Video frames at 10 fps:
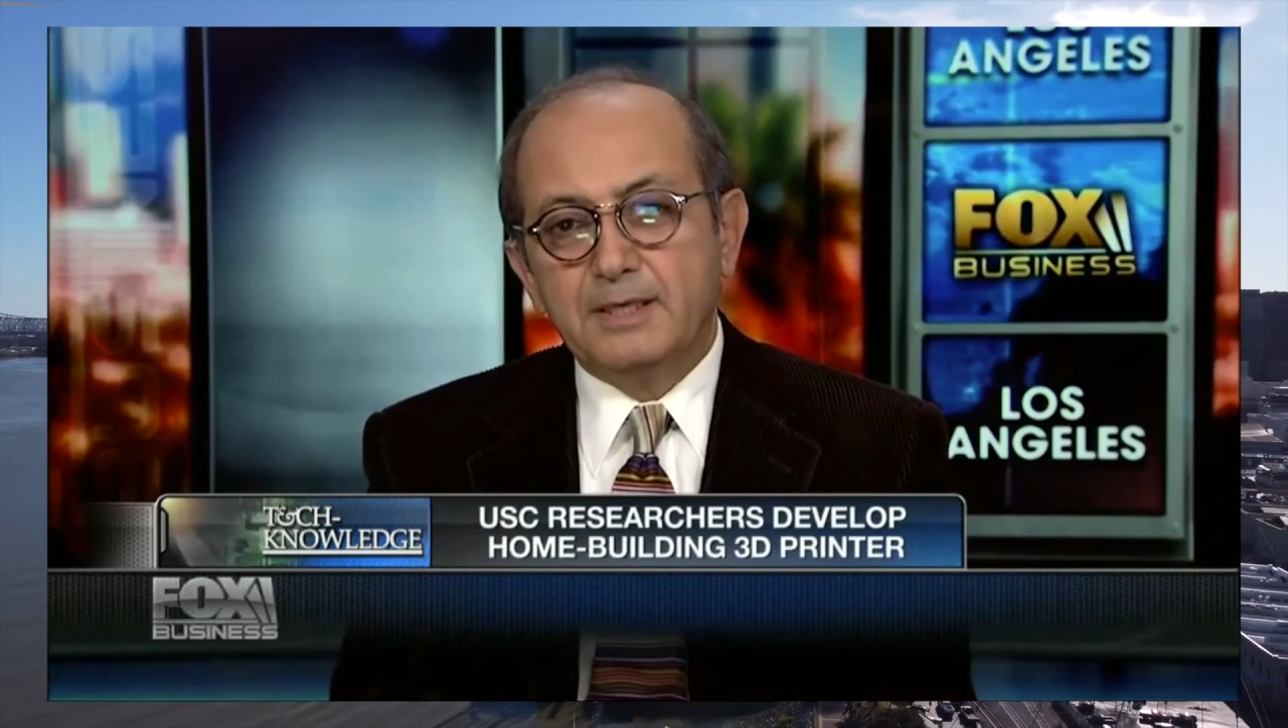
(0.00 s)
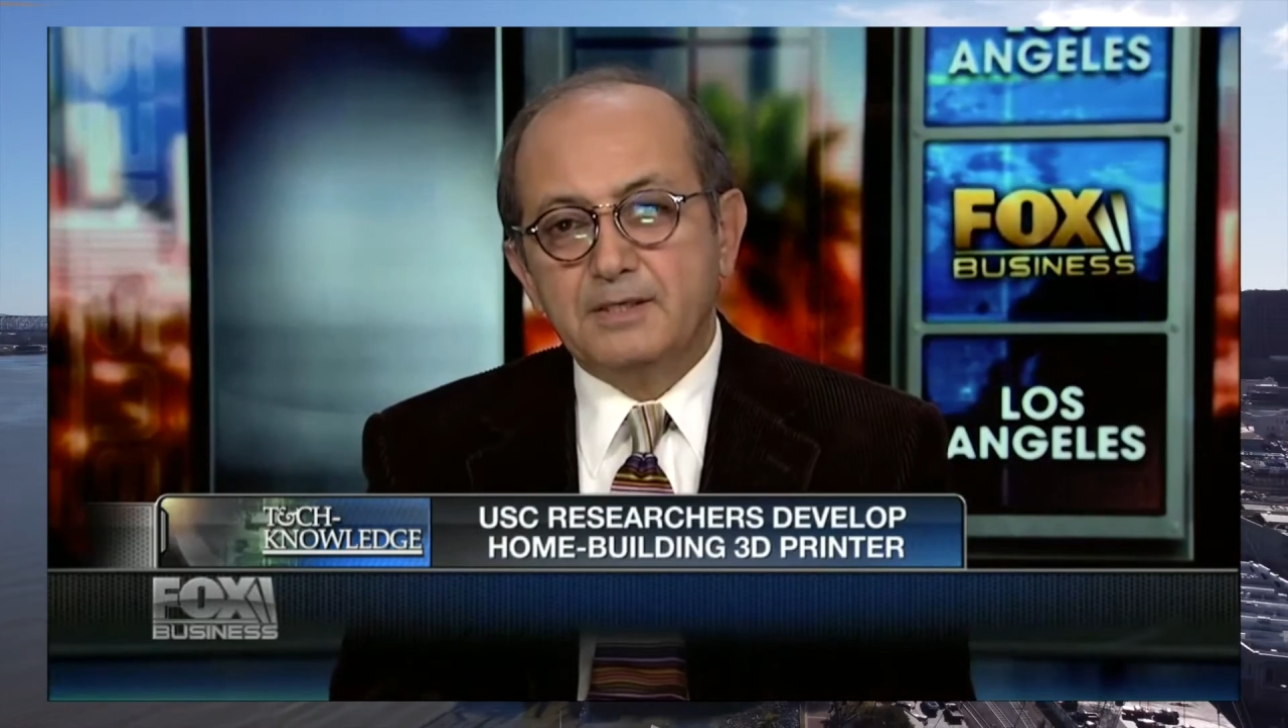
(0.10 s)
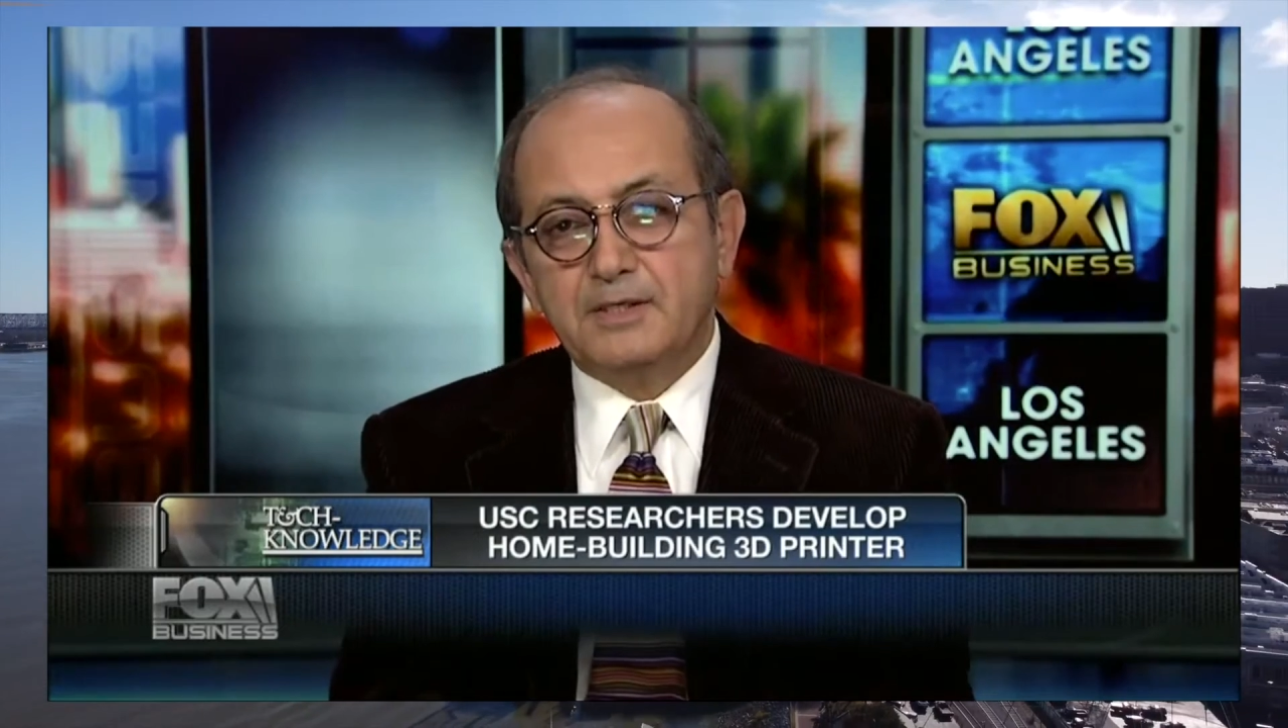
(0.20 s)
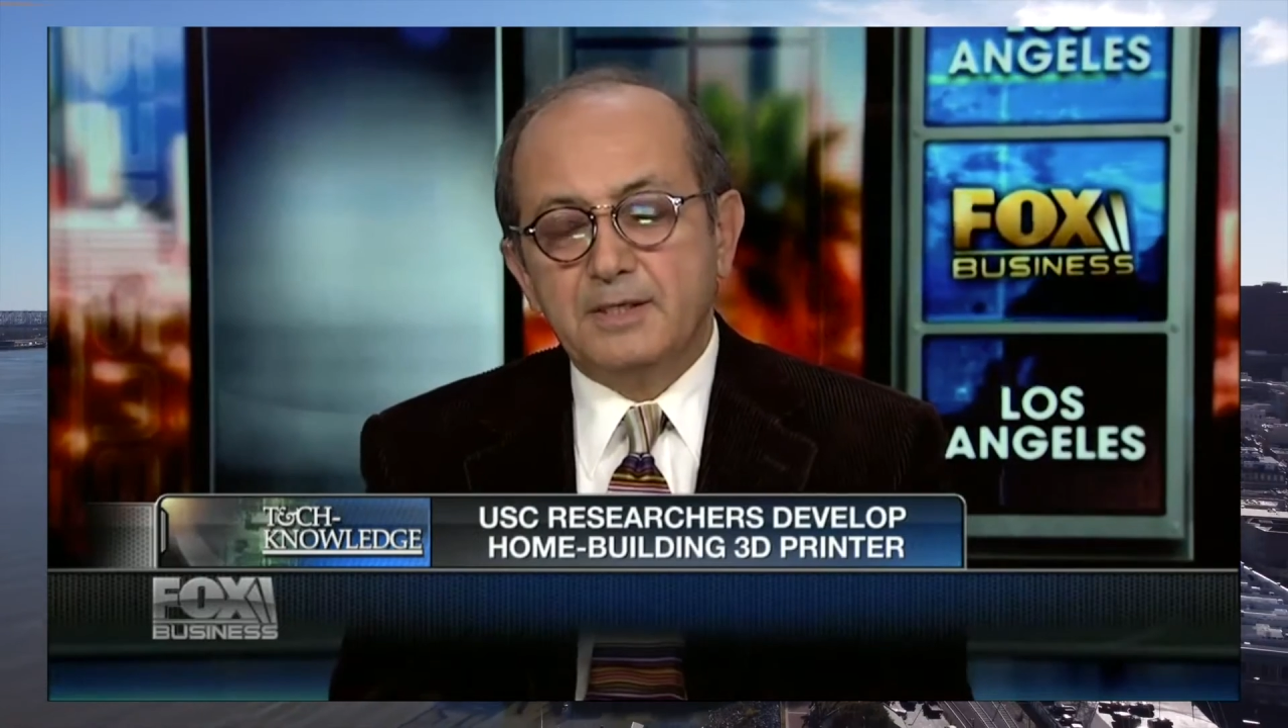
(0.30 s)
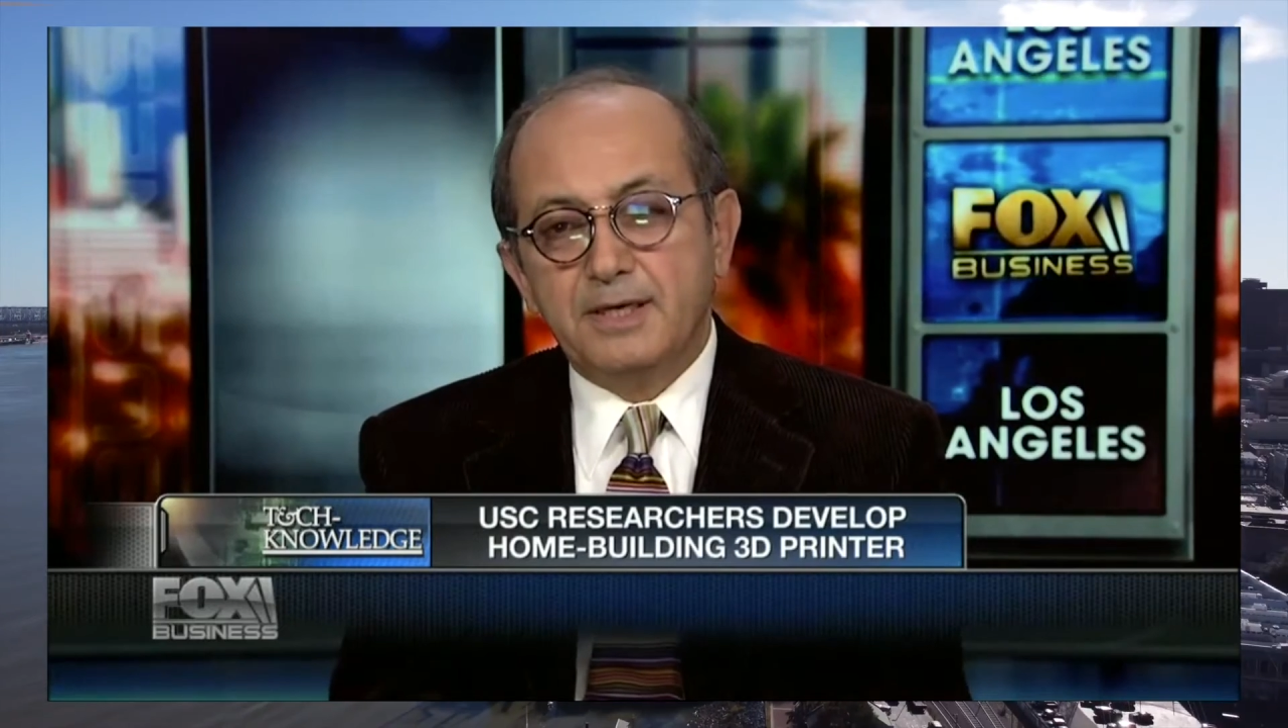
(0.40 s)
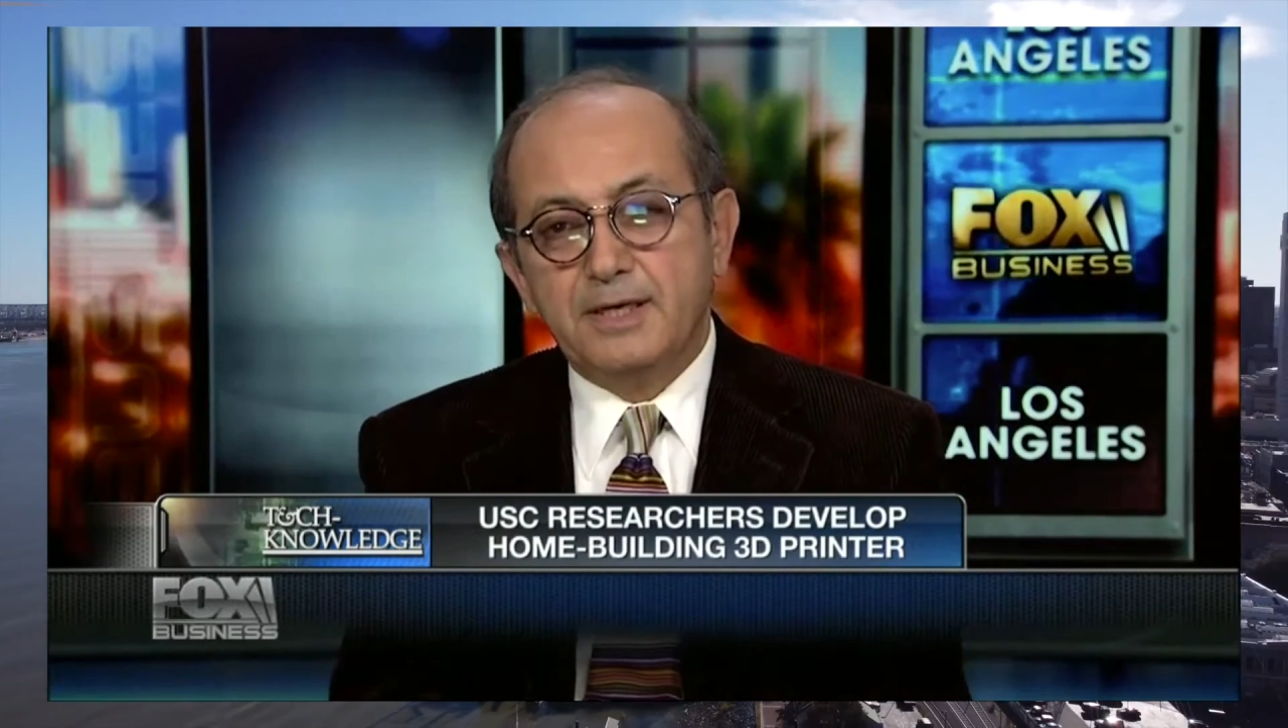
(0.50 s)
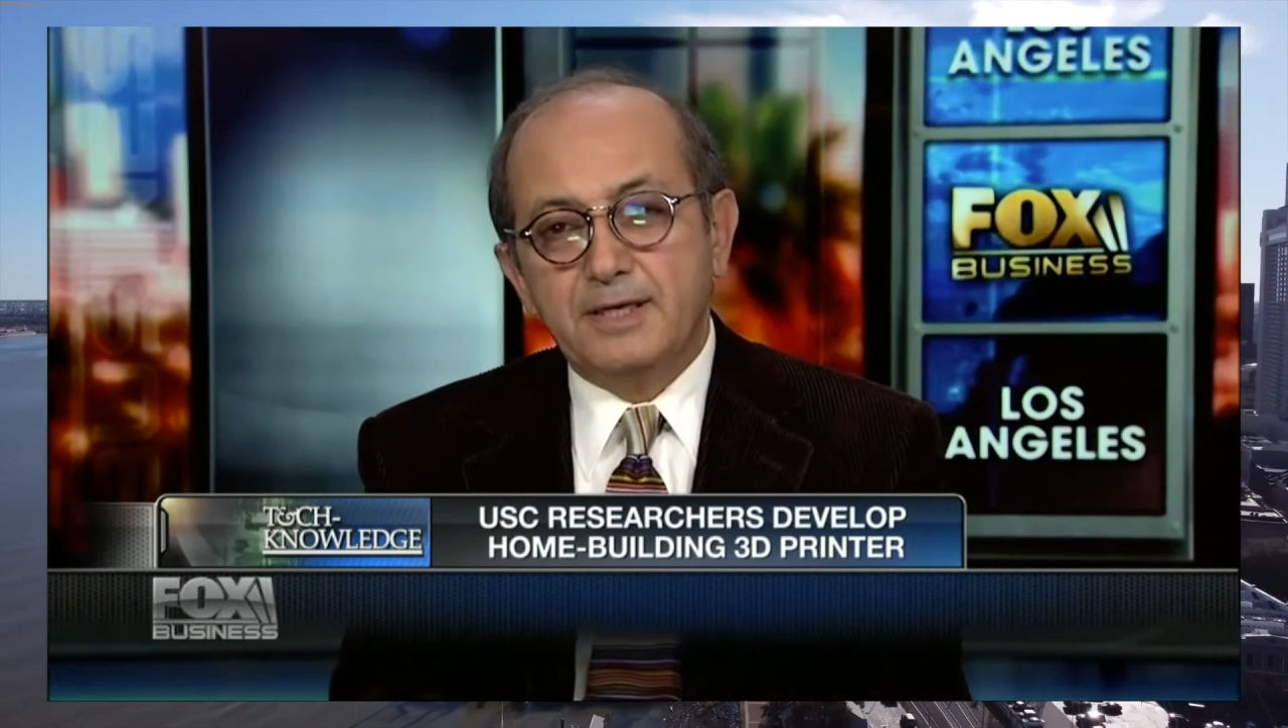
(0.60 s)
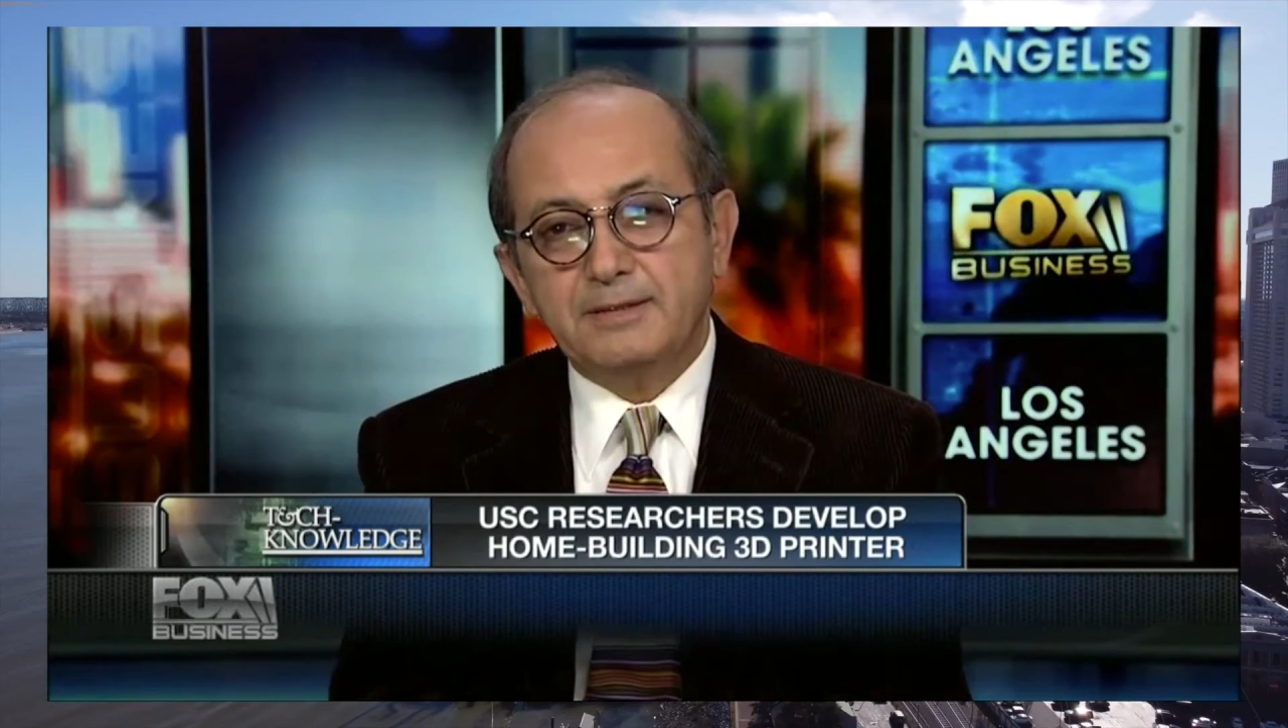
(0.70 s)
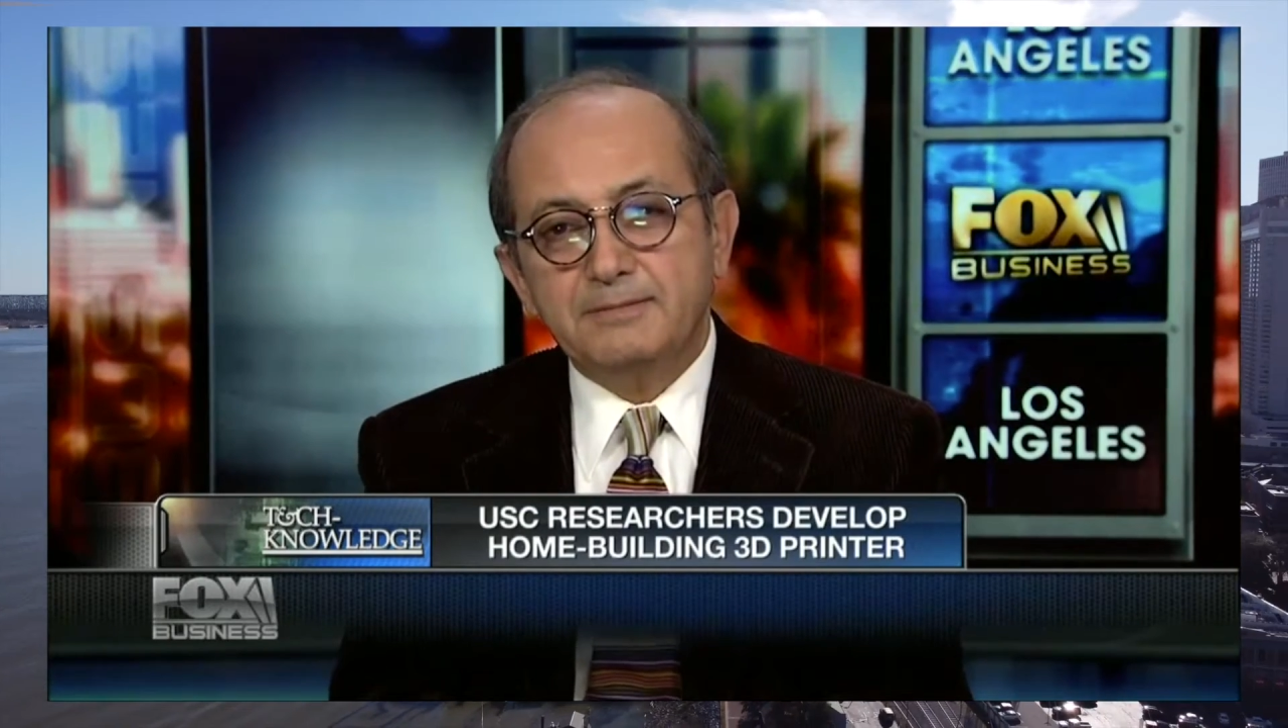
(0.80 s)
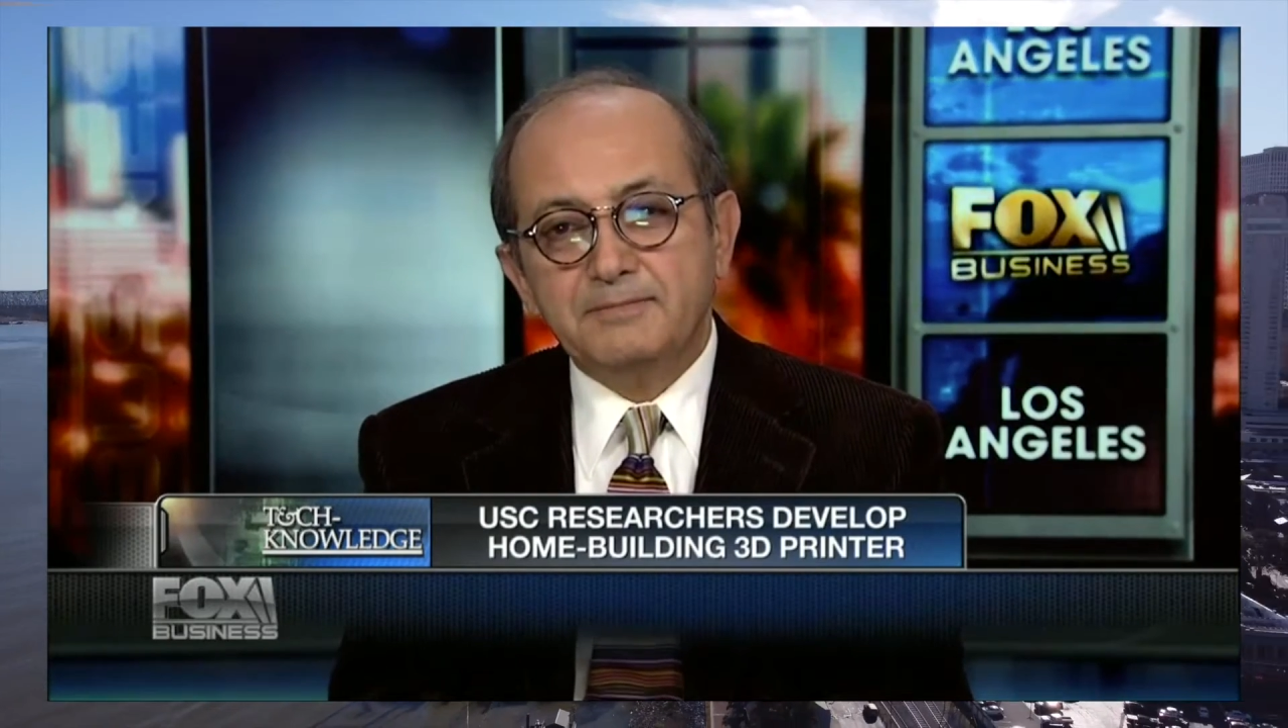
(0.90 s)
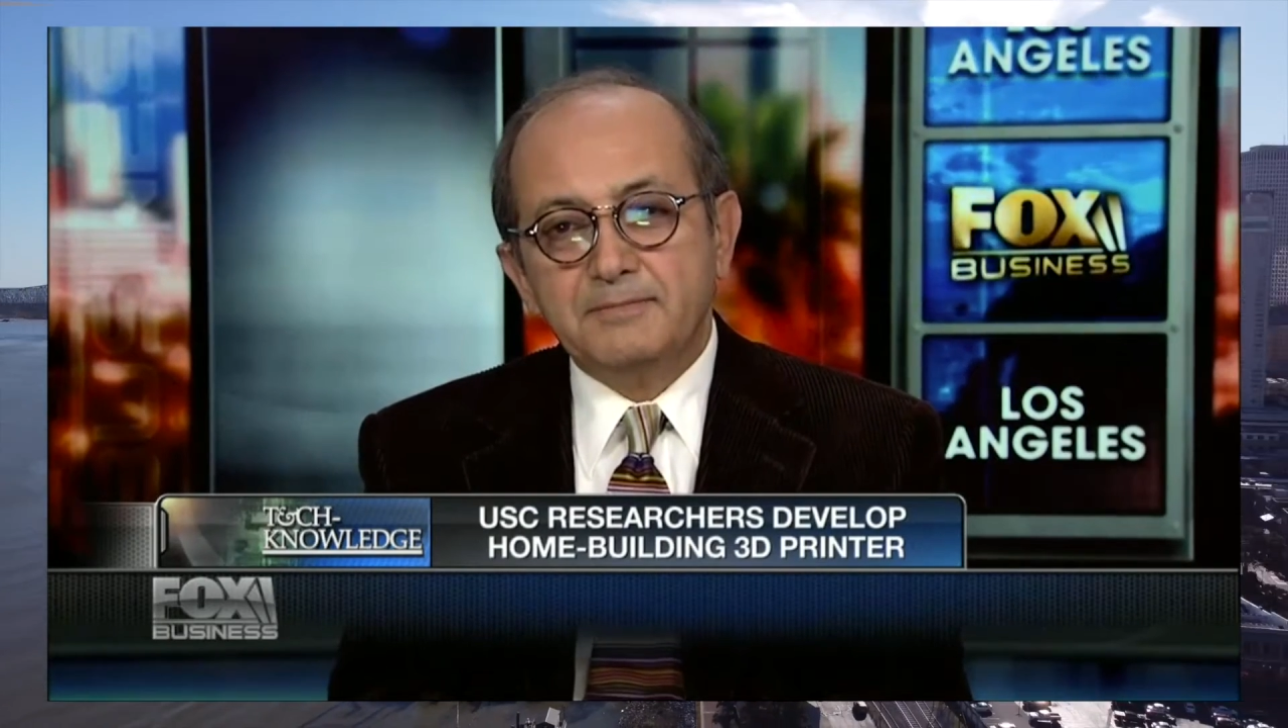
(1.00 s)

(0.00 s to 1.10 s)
each layer,